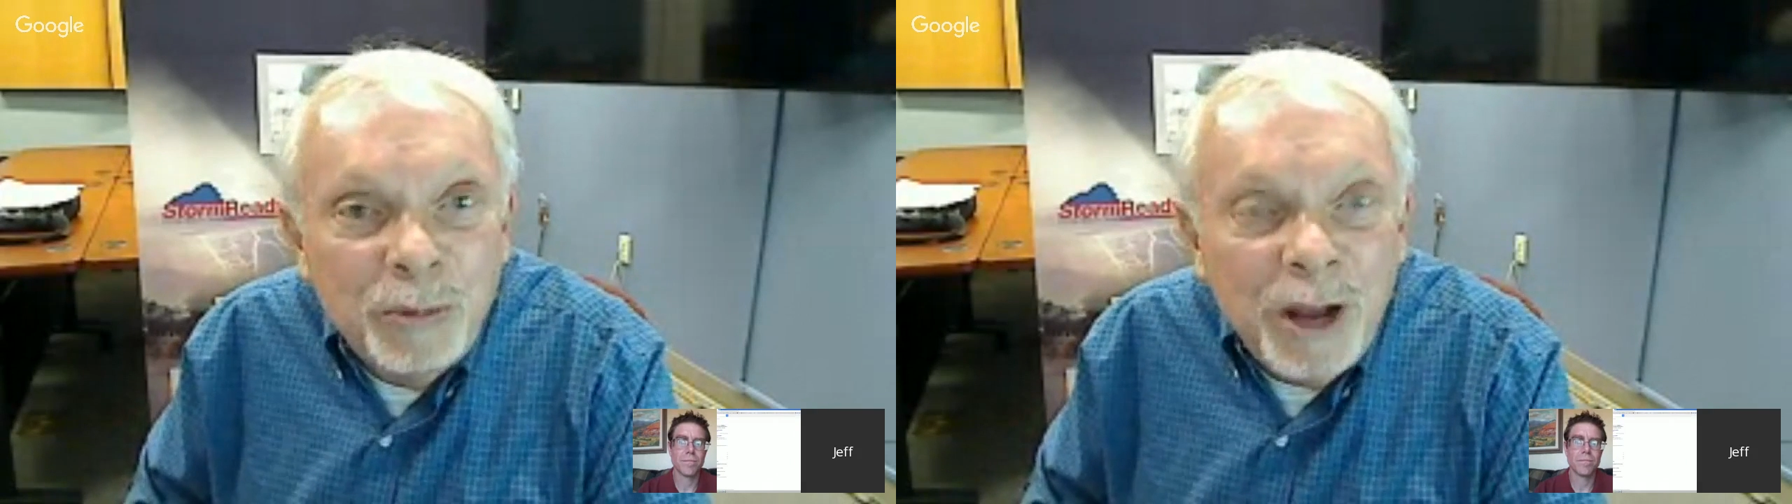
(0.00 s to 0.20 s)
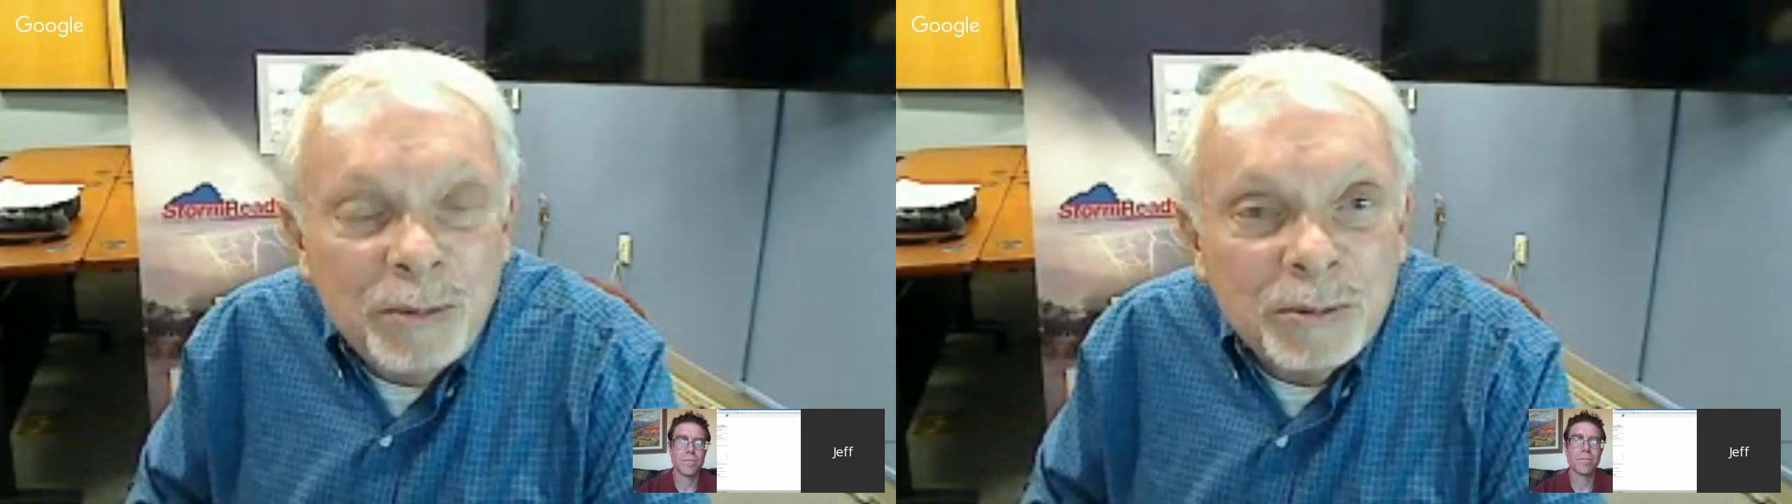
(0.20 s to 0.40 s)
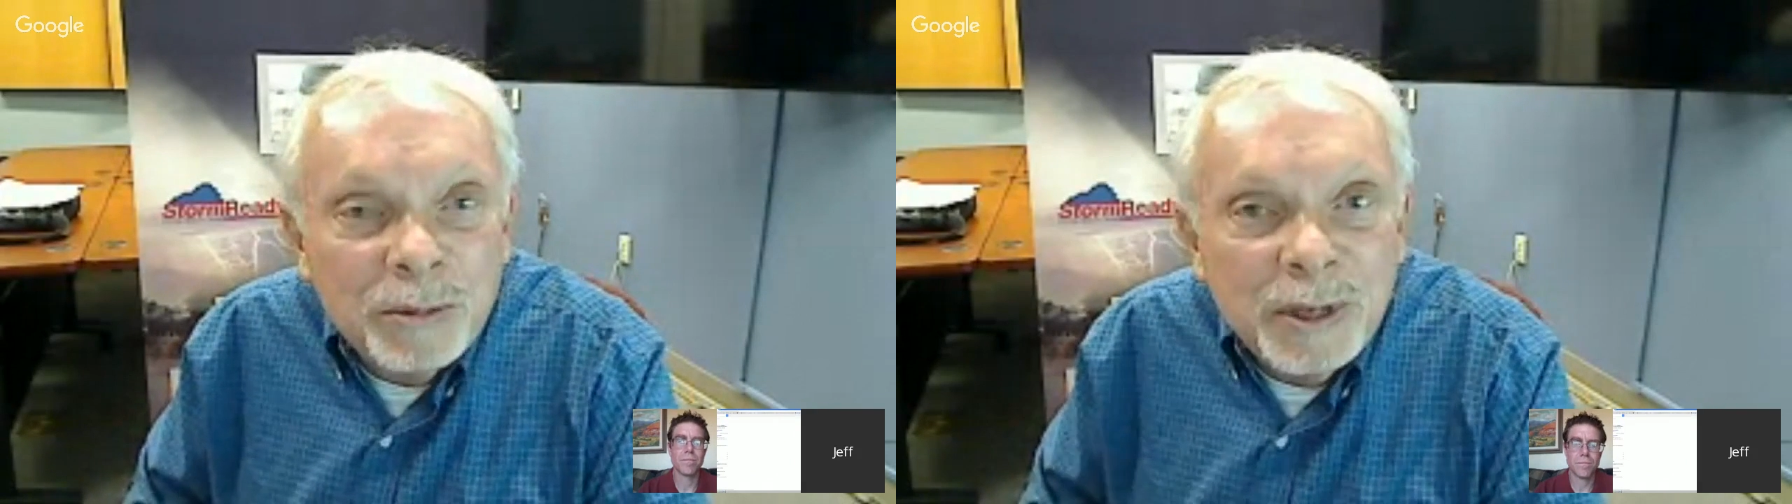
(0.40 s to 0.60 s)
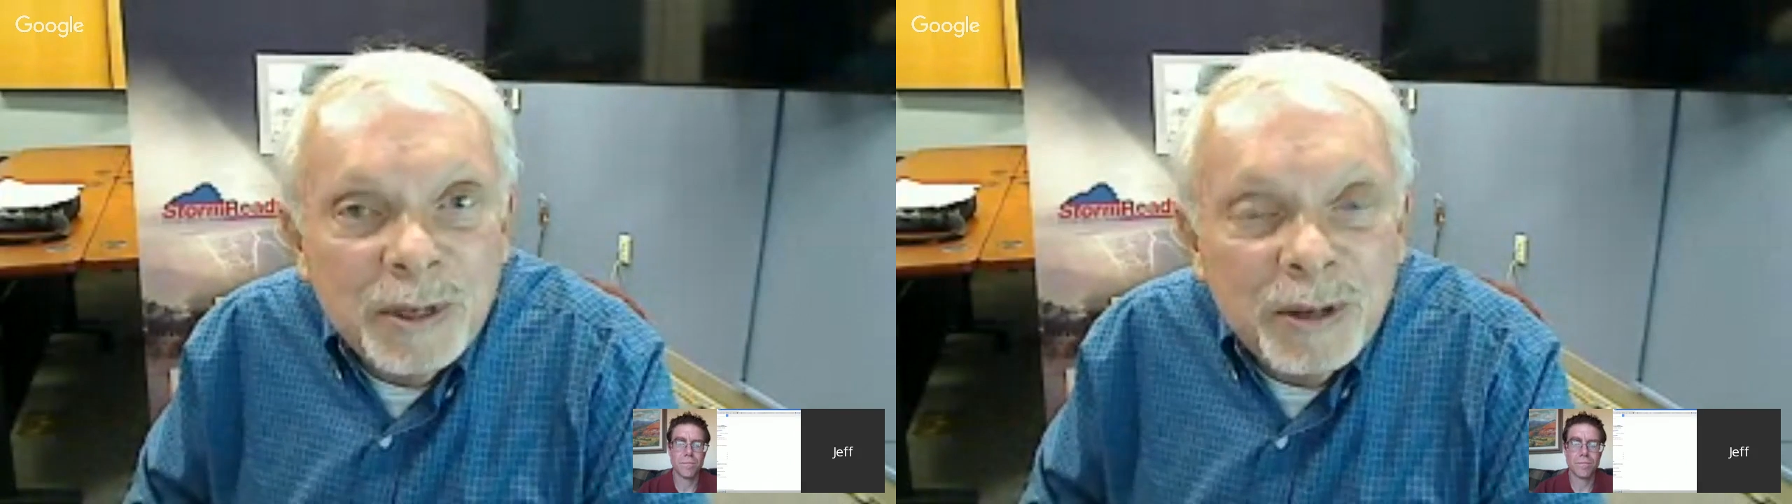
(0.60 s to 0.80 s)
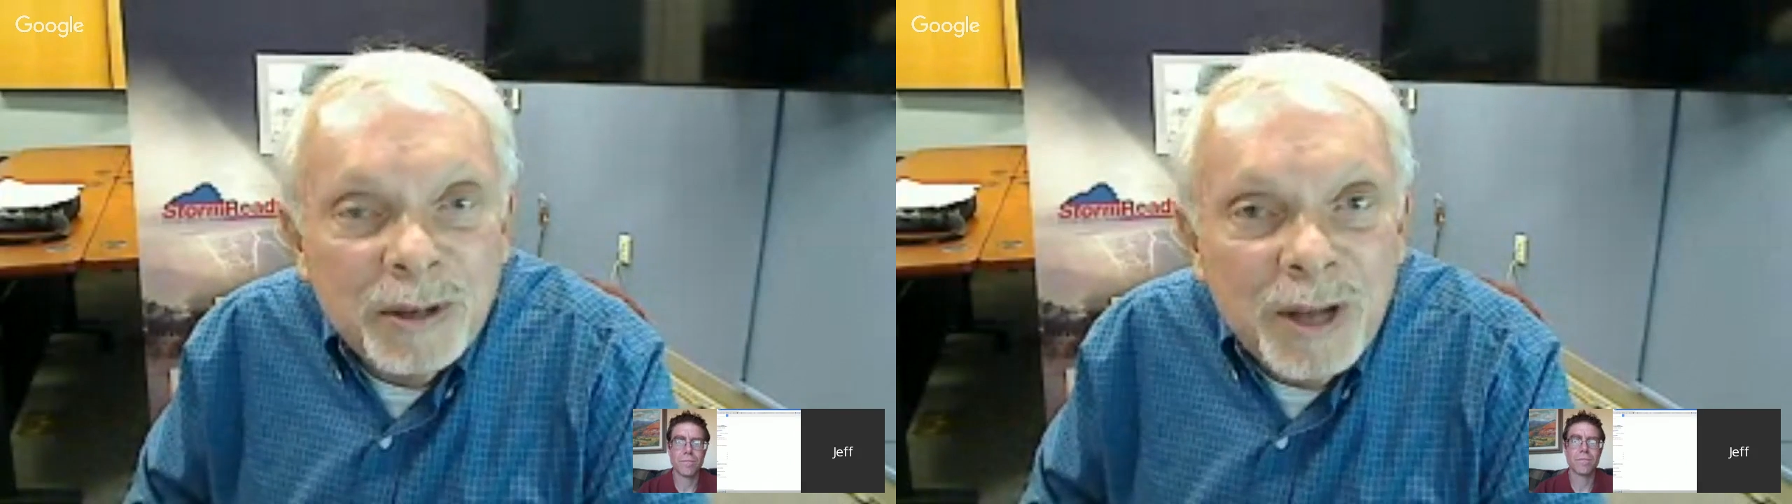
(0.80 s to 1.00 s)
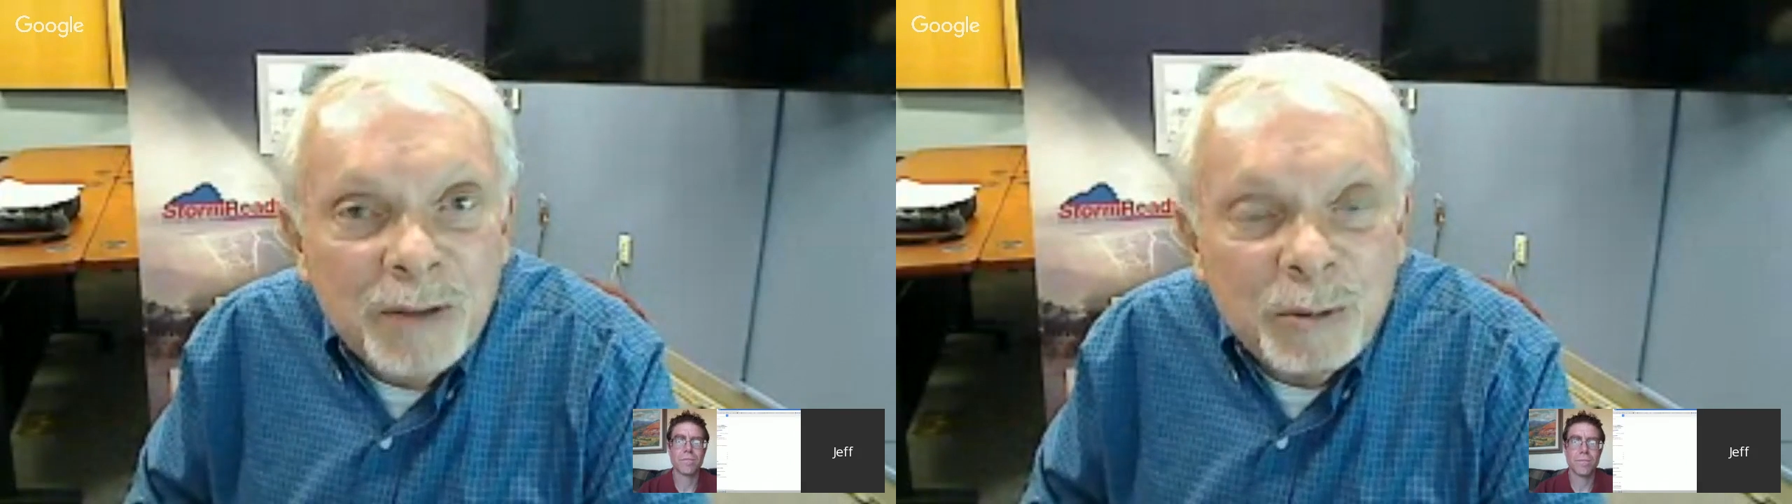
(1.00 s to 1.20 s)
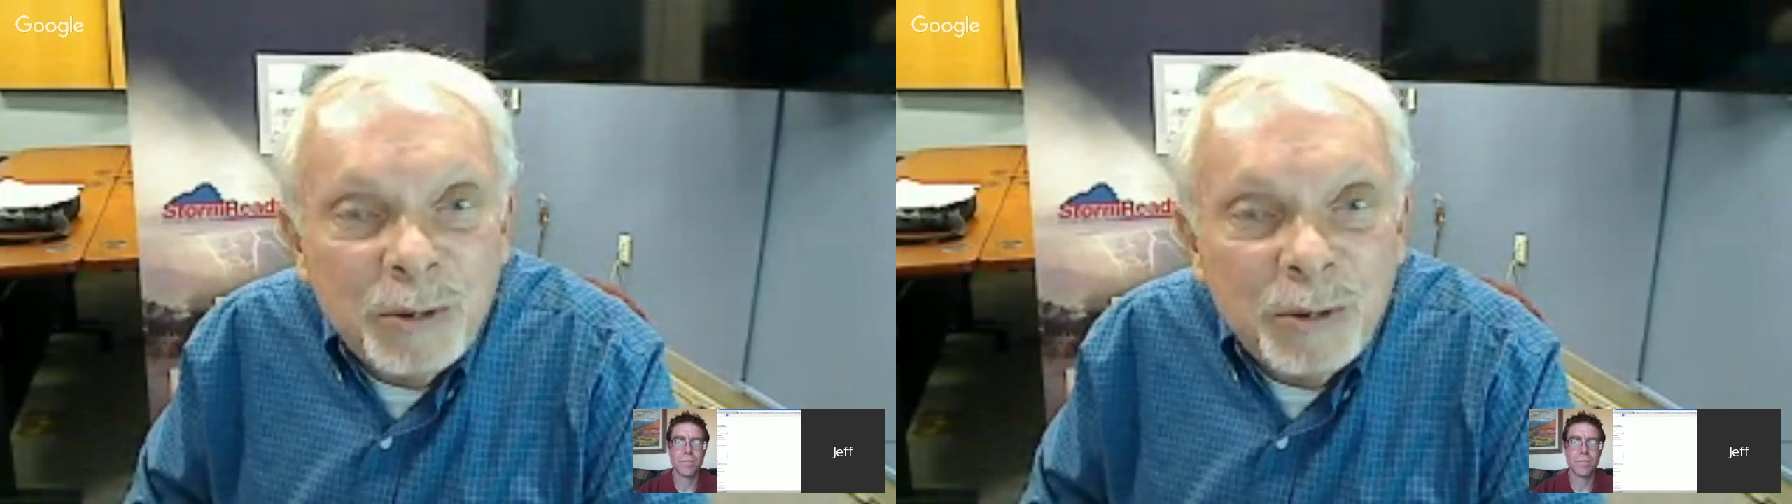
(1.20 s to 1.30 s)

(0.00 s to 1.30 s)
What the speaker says: And I have a